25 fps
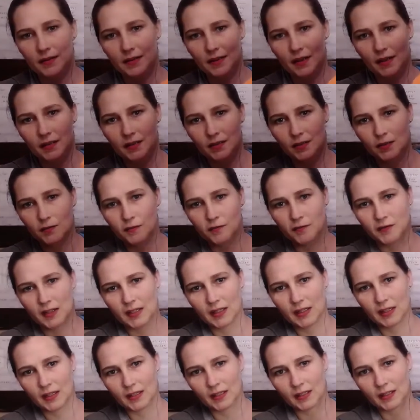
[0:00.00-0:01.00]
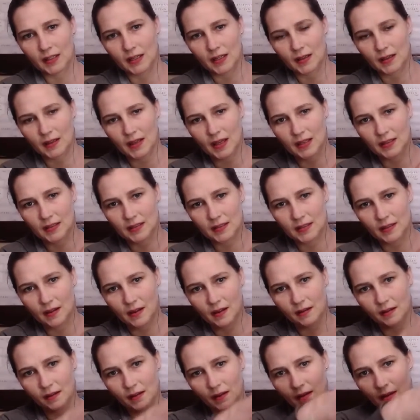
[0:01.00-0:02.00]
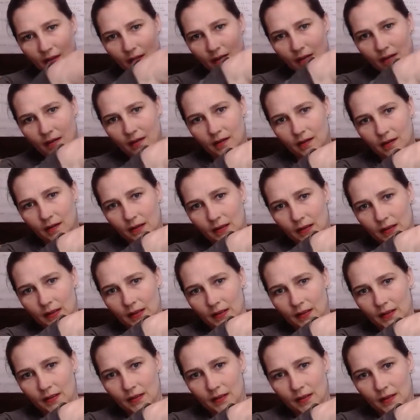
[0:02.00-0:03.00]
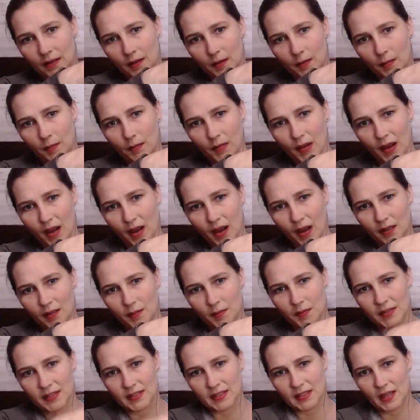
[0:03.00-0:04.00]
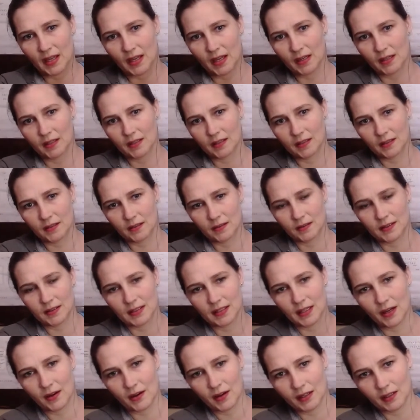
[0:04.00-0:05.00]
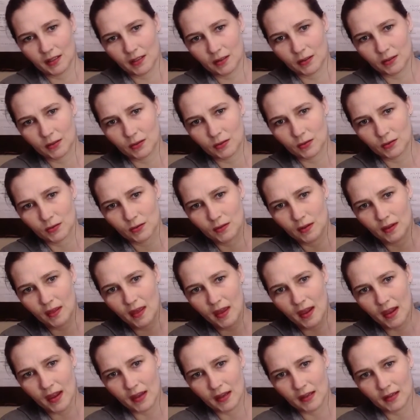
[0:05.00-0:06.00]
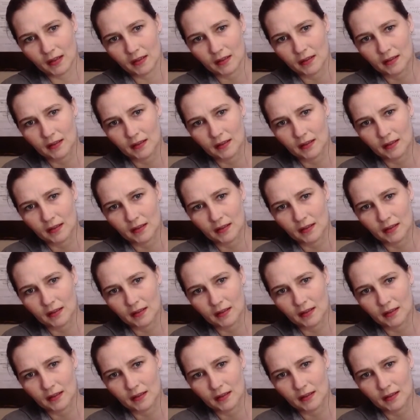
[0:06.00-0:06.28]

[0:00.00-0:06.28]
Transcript: Got 2 feet, and again, that's on the bottom side. You see how I glued that